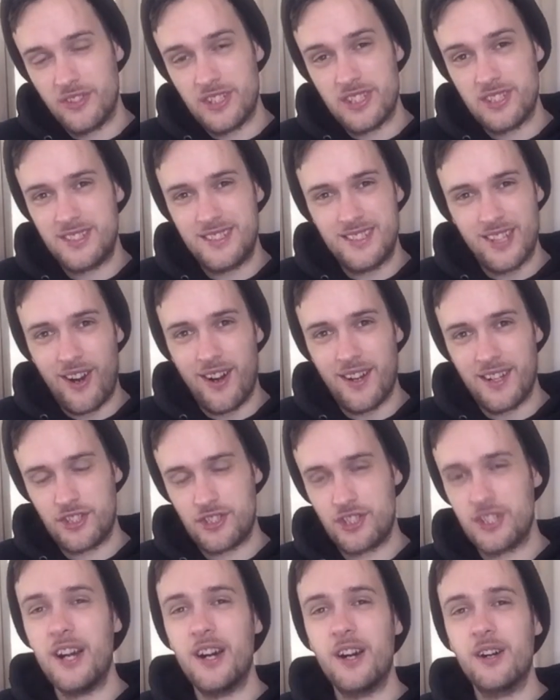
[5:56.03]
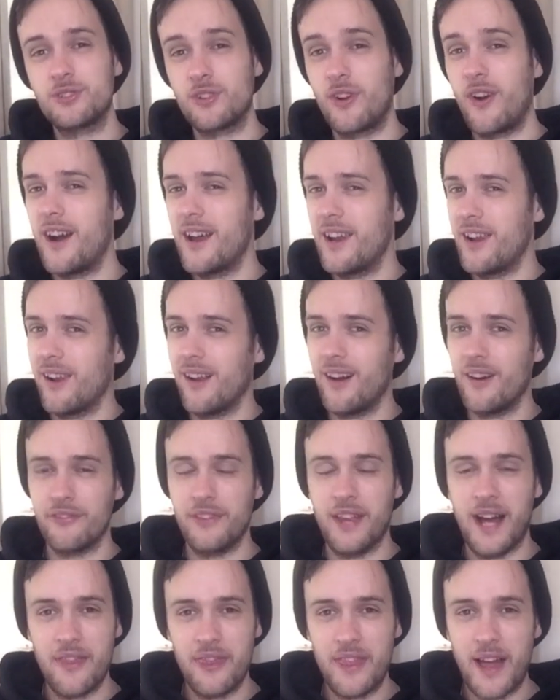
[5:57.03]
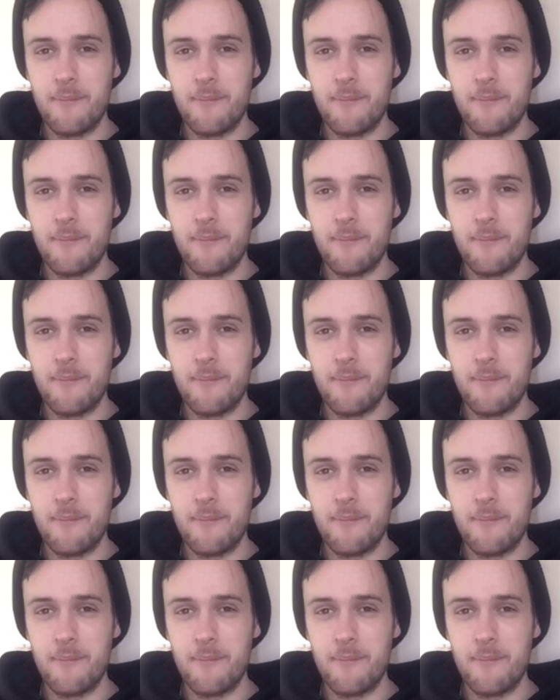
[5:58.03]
these Dalek shells, I love that.